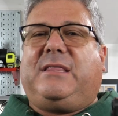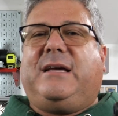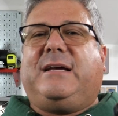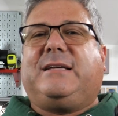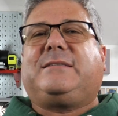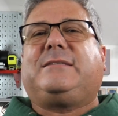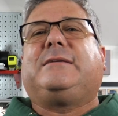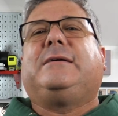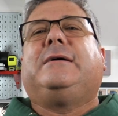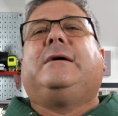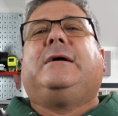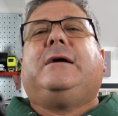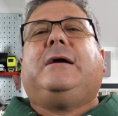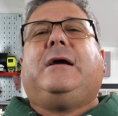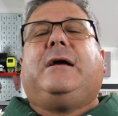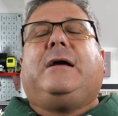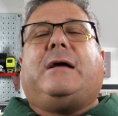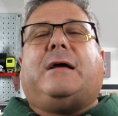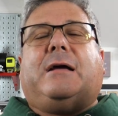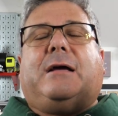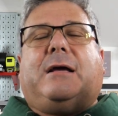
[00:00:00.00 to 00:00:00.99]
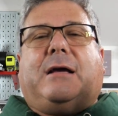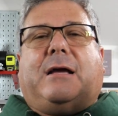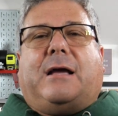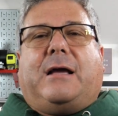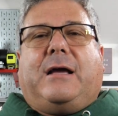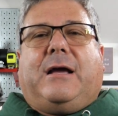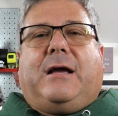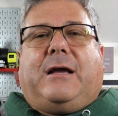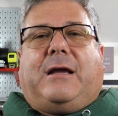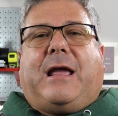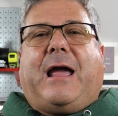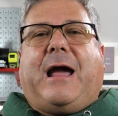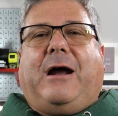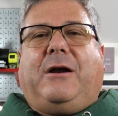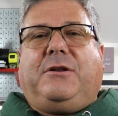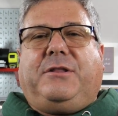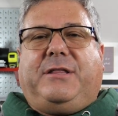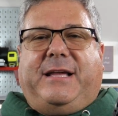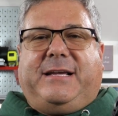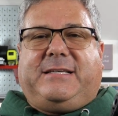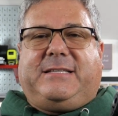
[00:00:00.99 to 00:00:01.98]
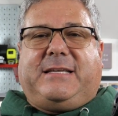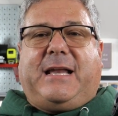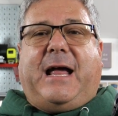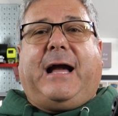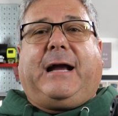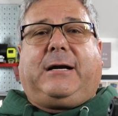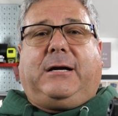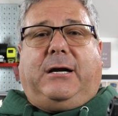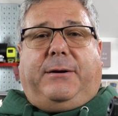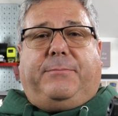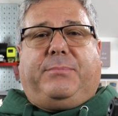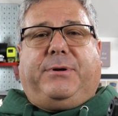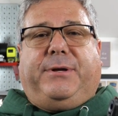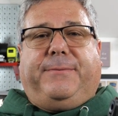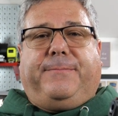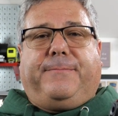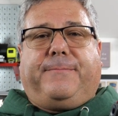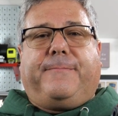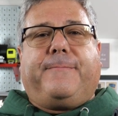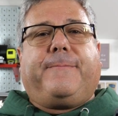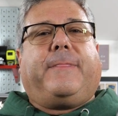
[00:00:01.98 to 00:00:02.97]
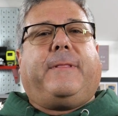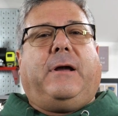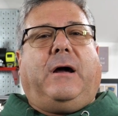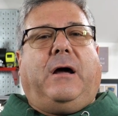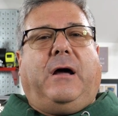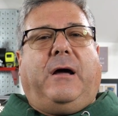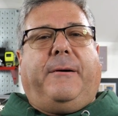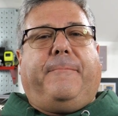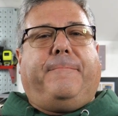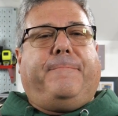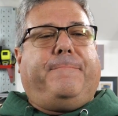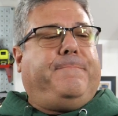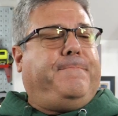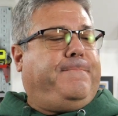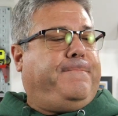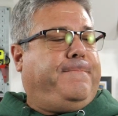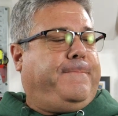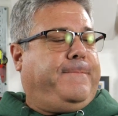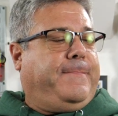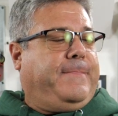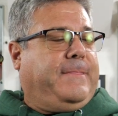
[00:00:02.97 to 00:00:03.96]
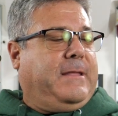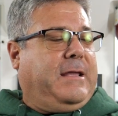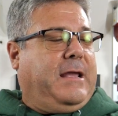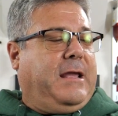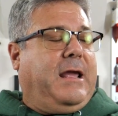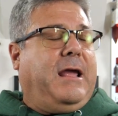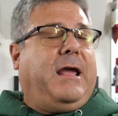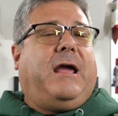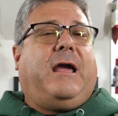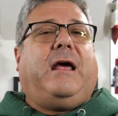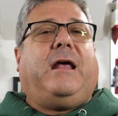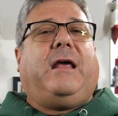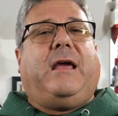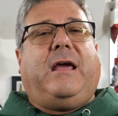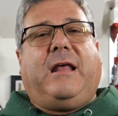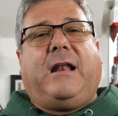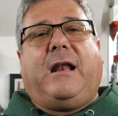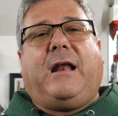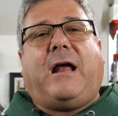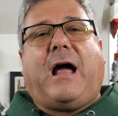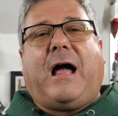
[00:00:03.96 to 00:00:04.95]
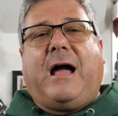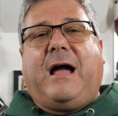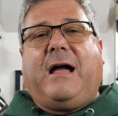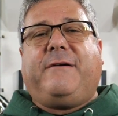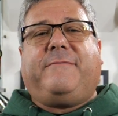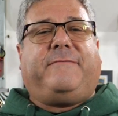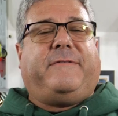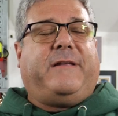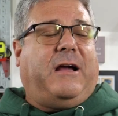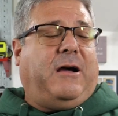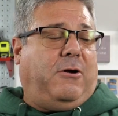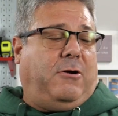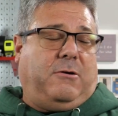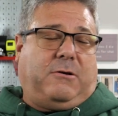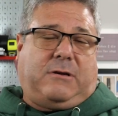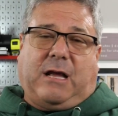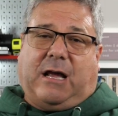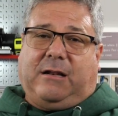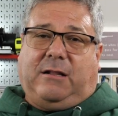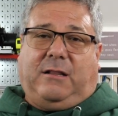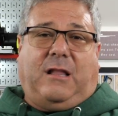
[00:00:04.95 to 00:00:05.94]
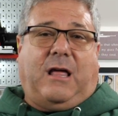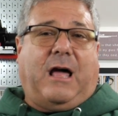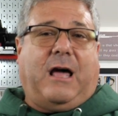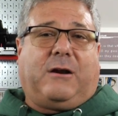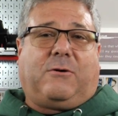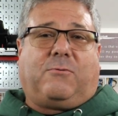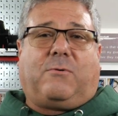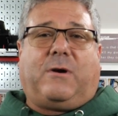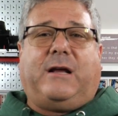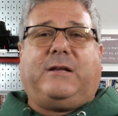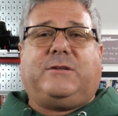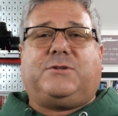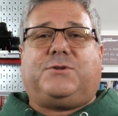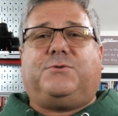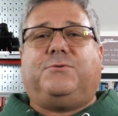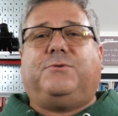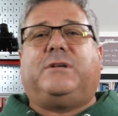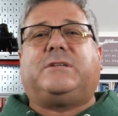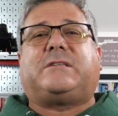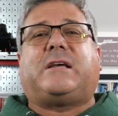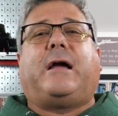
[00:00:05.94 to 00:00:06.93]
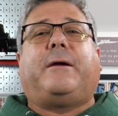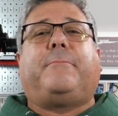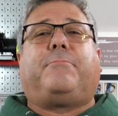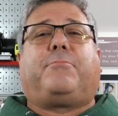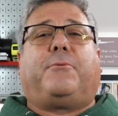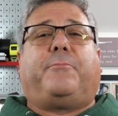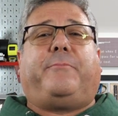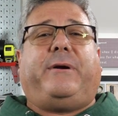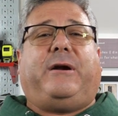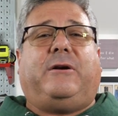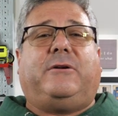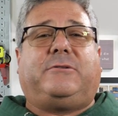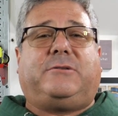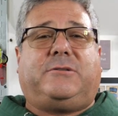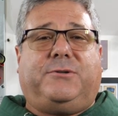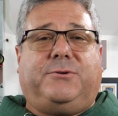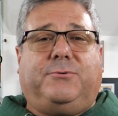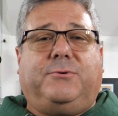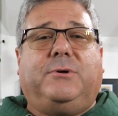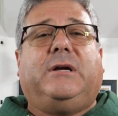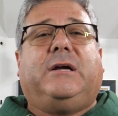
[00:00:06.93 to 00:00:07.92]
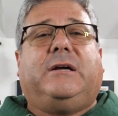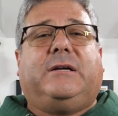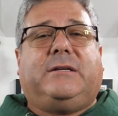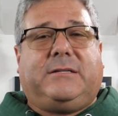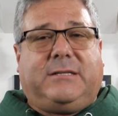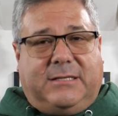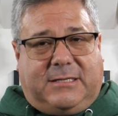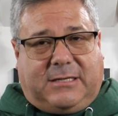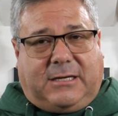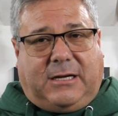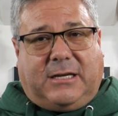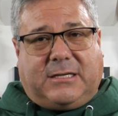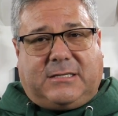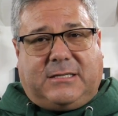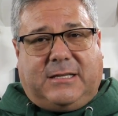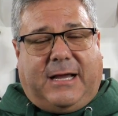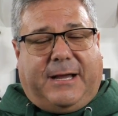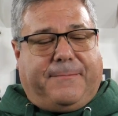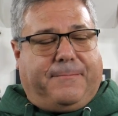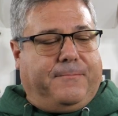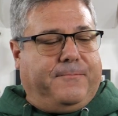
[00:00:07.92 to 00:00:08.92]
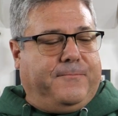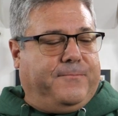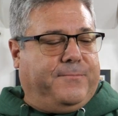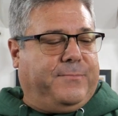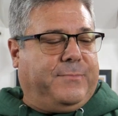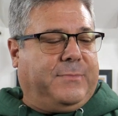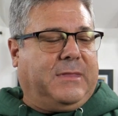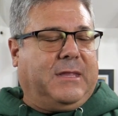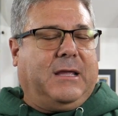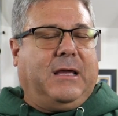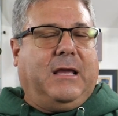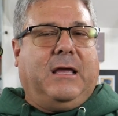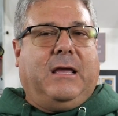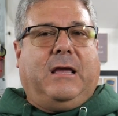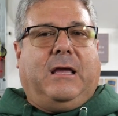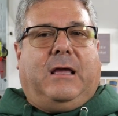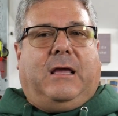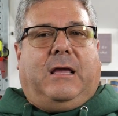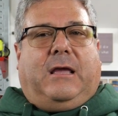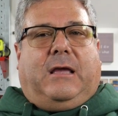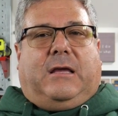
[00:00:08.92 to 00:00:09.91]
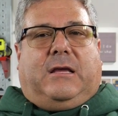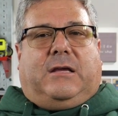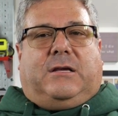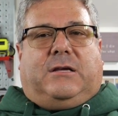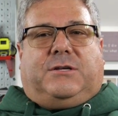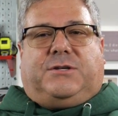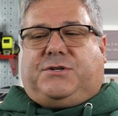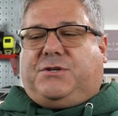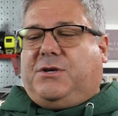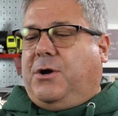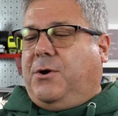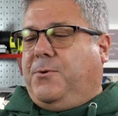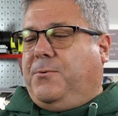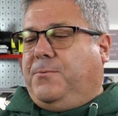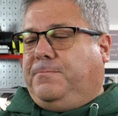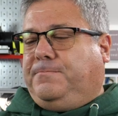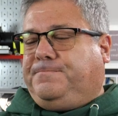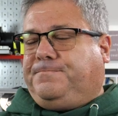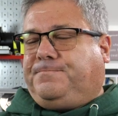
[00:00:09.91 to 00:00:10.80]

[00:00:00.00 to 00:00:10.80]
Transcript: this, how do they stack up? And I've now got a lot of rounds through this. I'm prepared to discuss that. So,